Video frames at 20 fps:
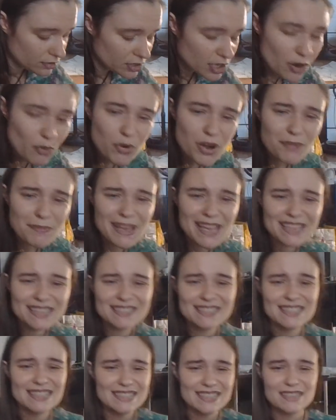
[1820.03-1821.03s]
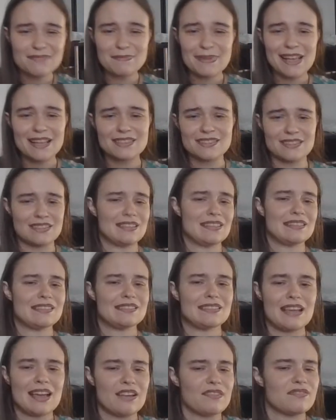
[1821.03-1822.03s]
Nowhere makes decent Bastila
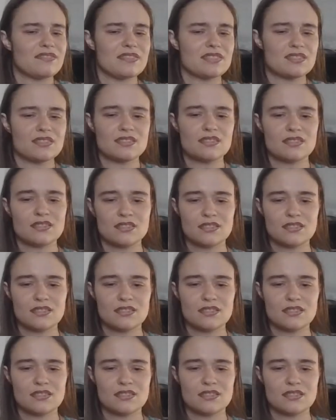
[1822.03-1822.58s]
staffs.